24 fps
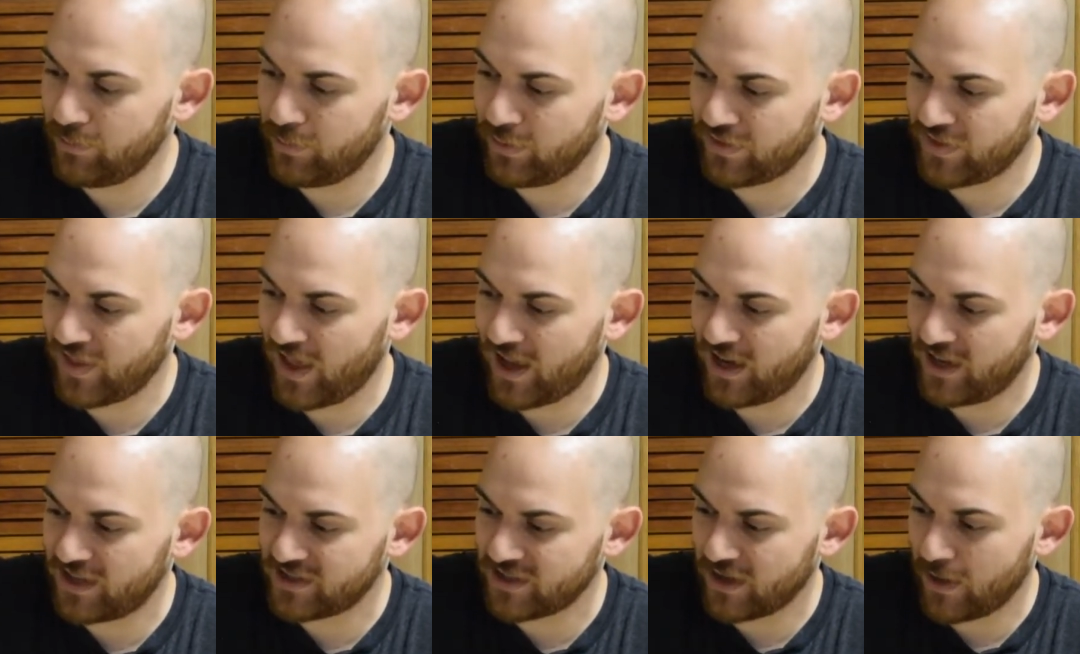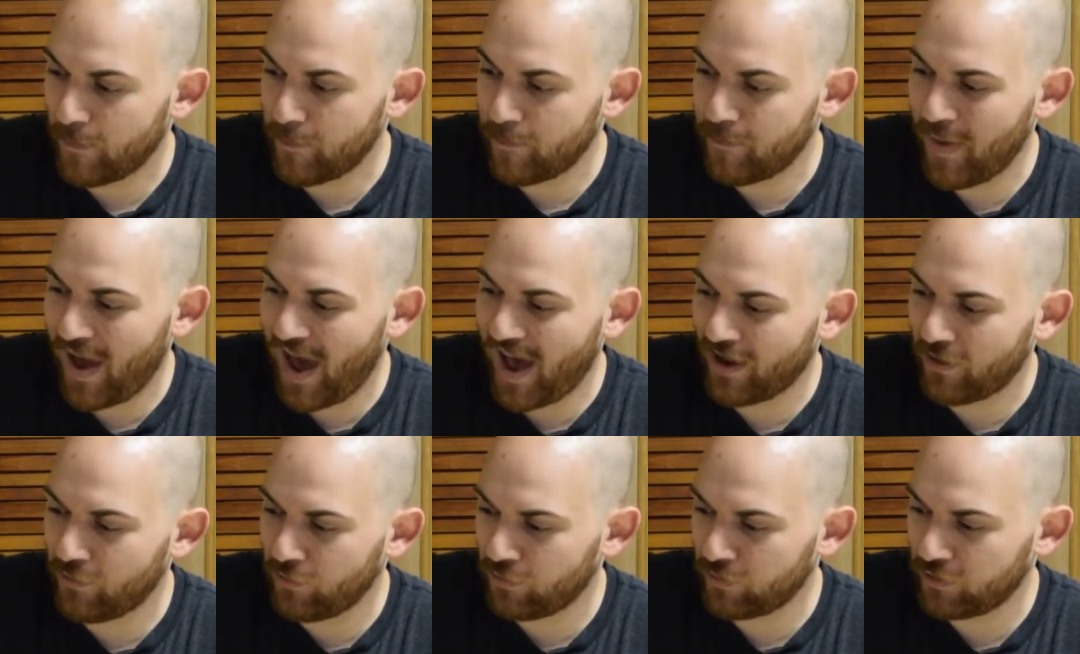but that is on
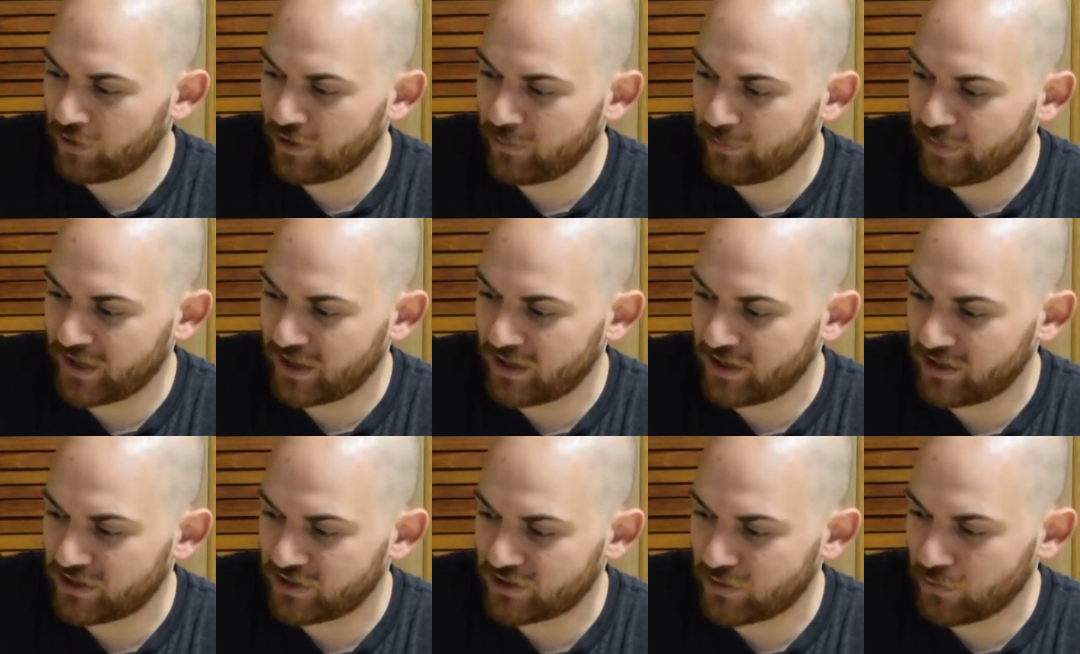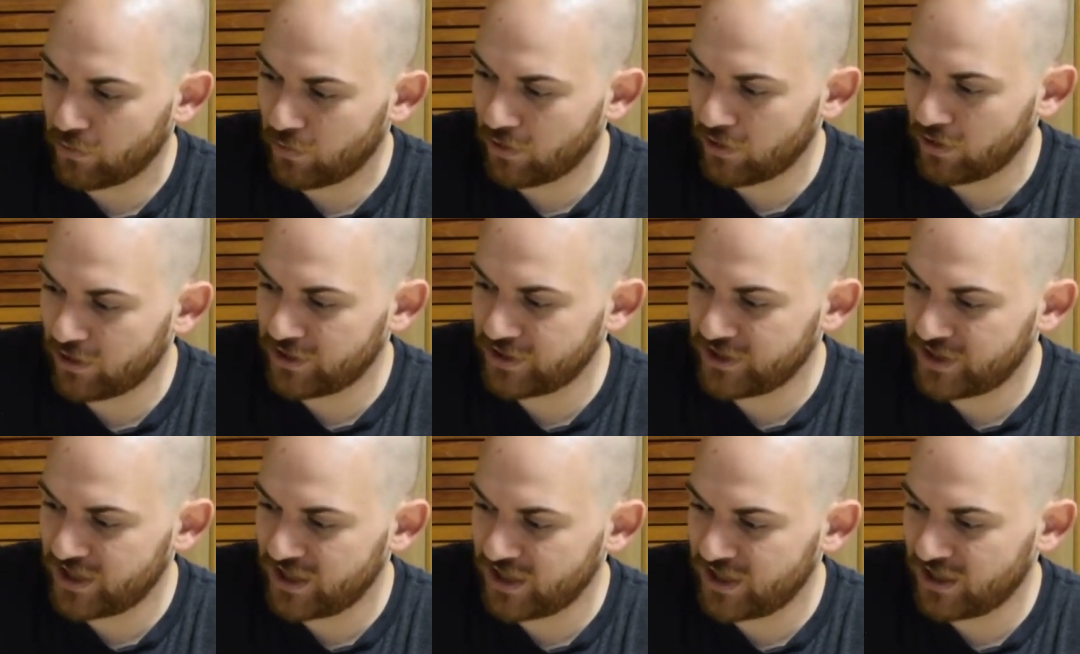back order because
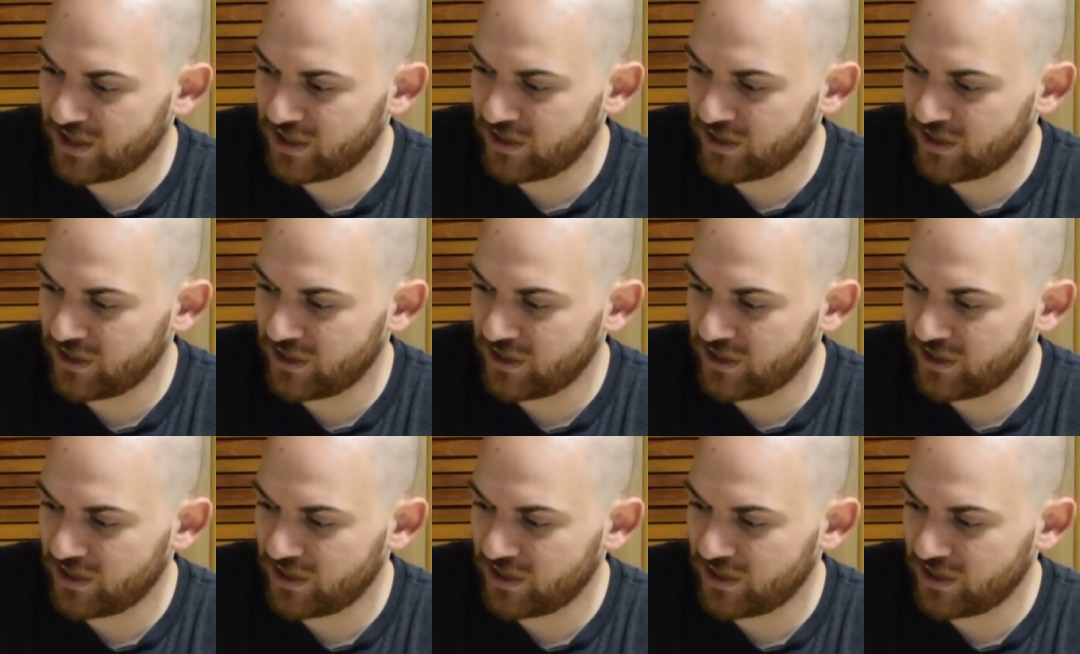quarantine and